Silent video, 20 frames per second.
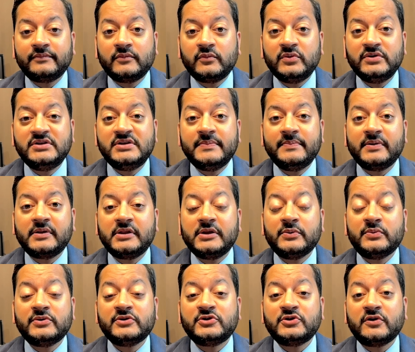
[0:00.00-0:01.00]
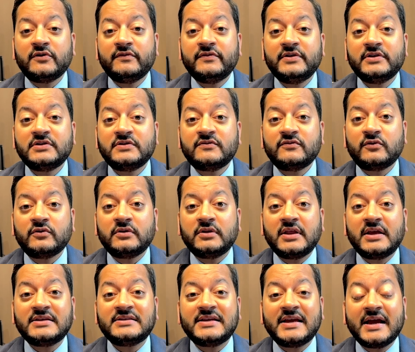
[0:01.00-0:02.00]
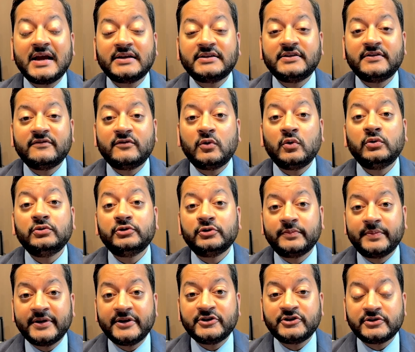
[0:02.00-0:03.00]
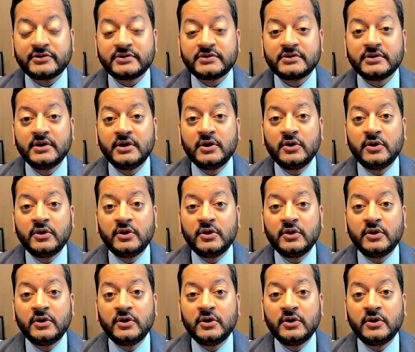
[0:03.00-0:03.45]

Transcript: We typically reserve this for less active older patients